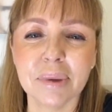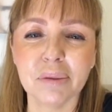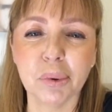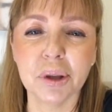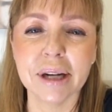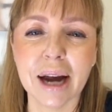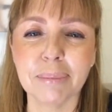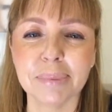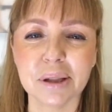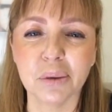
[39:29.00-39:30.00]
put it
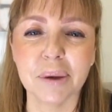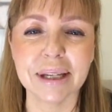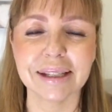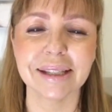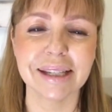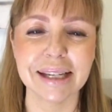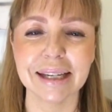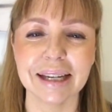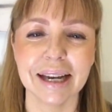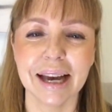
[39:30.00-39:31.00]
up so we can
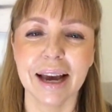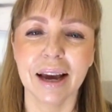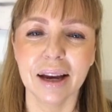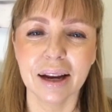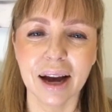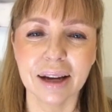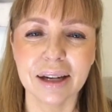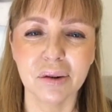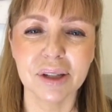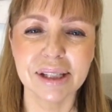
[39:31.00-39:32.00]
see.
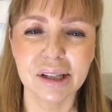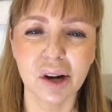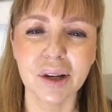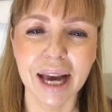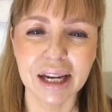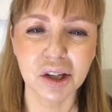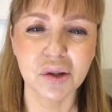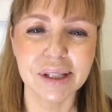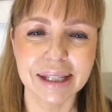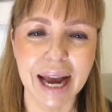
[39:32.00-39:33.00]
Nerida, is it okay to
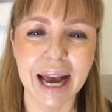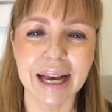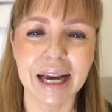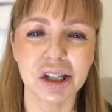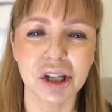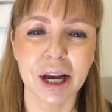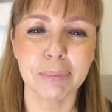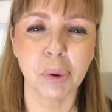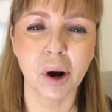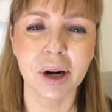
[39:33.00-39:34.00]
use an AHA
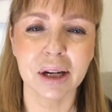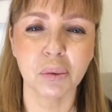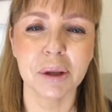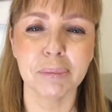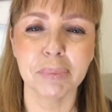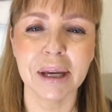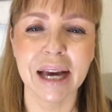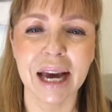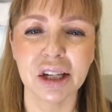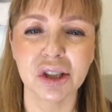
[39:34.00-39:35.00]
product with a
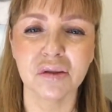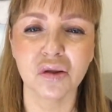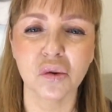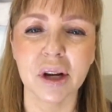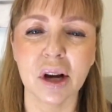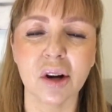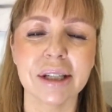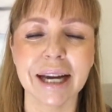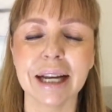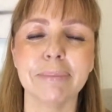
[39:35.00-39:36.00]
pH of 3 on a
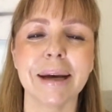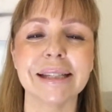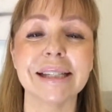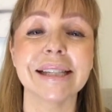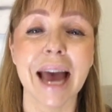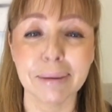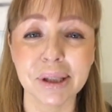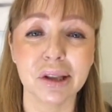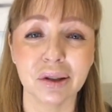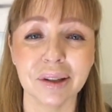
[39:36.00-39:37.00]
daily basis?
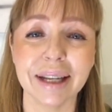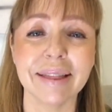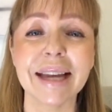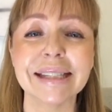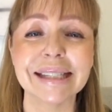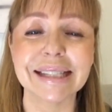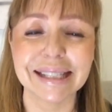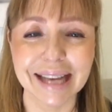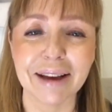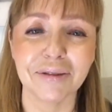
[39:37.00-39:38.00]
Absolutely. That is the
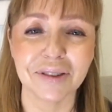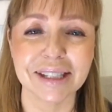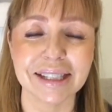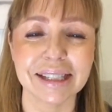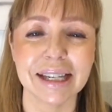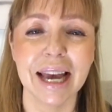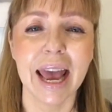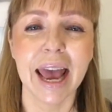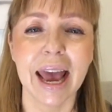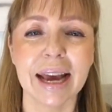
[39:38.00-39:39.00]
safest.
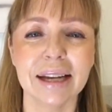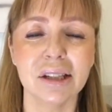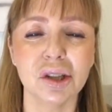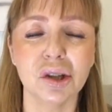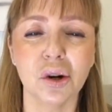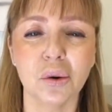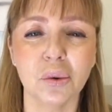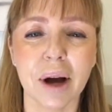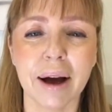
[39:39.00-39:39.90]
And, you know,